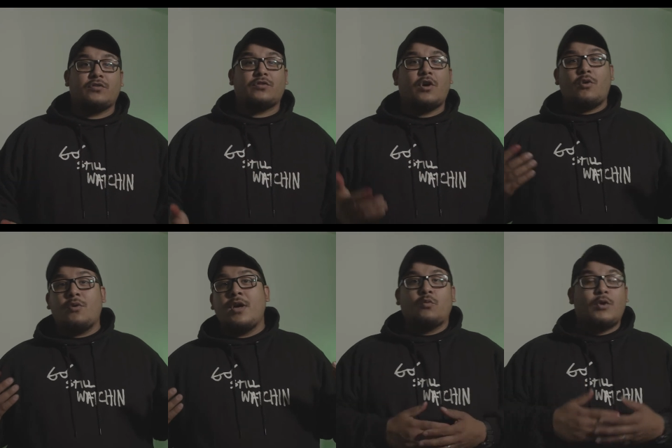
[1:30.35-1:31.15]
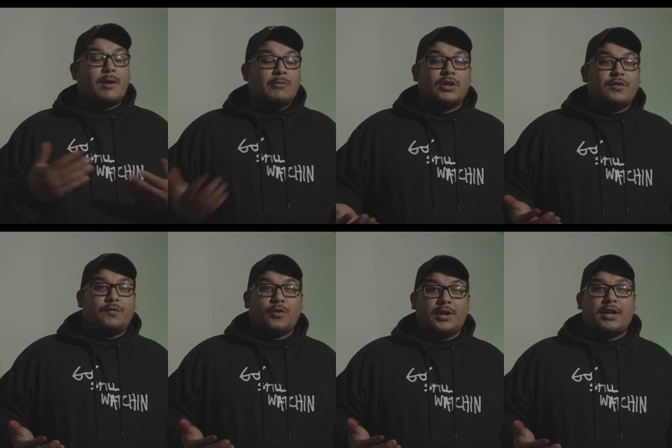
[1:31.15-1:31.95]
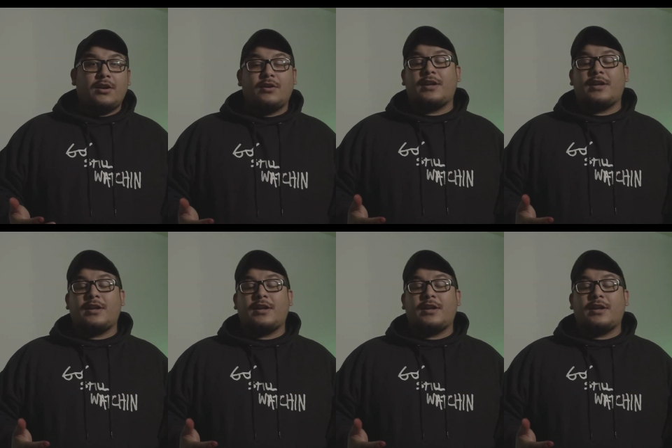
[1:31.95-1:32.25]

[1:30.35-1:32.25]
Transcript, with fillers: so what I'm looking for here